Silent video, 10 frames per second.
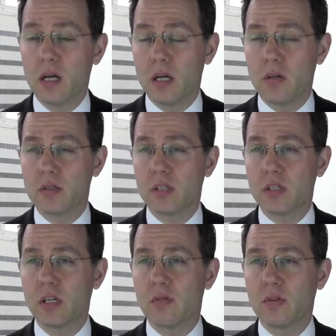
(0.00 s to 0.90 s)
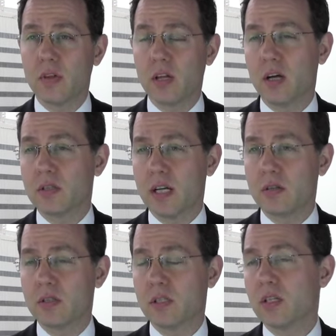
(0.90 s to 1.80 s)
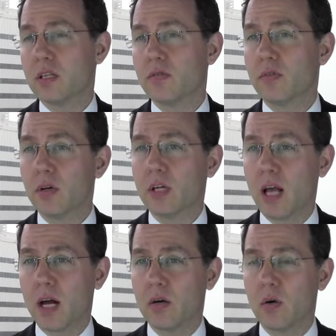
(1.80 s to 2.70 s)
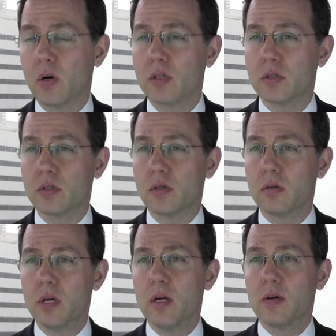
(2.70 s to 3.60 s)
another 650,000 ounces in the inferred category. So